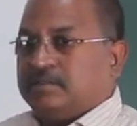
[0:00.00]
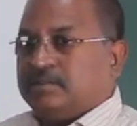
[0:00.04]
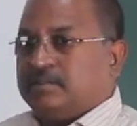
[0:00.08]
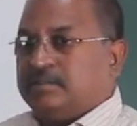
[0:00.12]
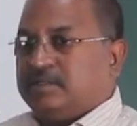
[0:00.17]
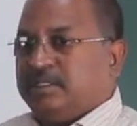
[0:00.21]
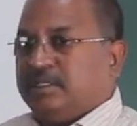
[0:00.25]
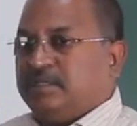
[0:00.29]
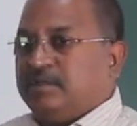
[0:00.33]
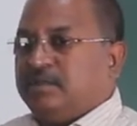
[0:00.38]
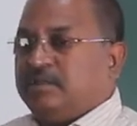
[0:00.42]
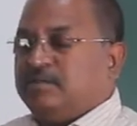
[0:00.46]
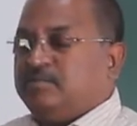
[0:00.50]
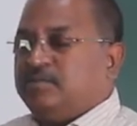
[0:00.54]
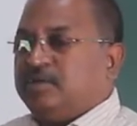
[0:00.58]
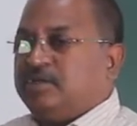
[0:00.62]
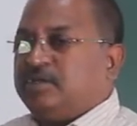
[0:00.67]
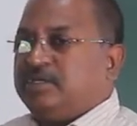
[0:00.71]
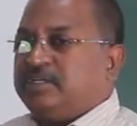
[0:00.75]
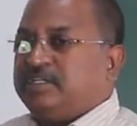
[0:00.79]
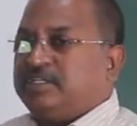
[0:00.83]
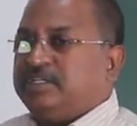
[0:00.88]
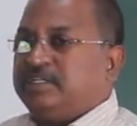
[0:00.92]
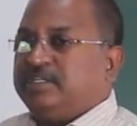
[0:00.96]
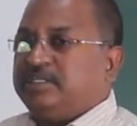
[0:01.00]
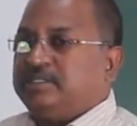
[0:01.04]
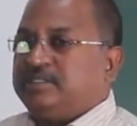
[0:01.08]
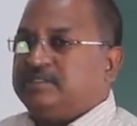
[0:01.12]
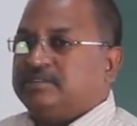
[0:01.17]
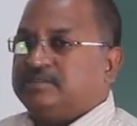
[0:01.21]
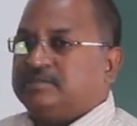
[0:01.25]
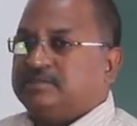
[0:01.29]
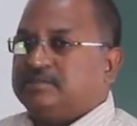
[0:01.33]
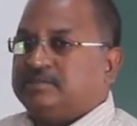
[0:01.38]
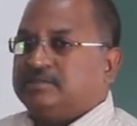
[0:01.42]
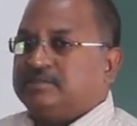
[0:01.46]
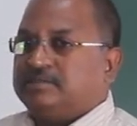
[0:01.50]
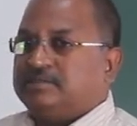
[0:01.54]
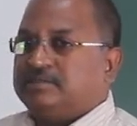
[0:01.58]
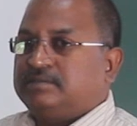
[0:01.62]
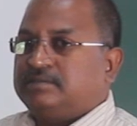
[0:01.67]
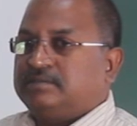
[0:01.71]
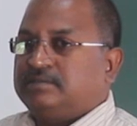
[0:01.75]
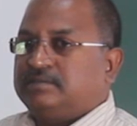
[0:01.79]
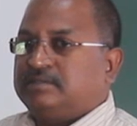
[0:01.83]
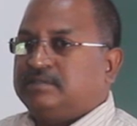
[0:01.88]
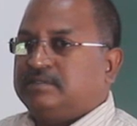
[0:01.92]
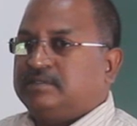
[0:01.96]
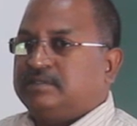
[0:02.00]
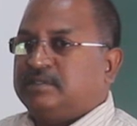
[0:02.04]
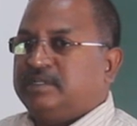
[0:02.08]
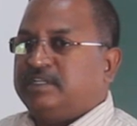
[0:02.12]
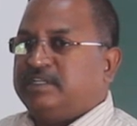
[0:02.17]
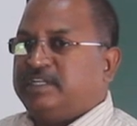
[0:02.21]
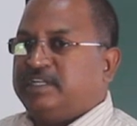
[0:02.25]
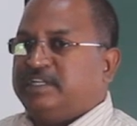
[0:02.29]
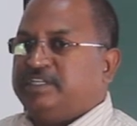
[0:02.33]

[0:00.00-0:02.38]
real laboratory in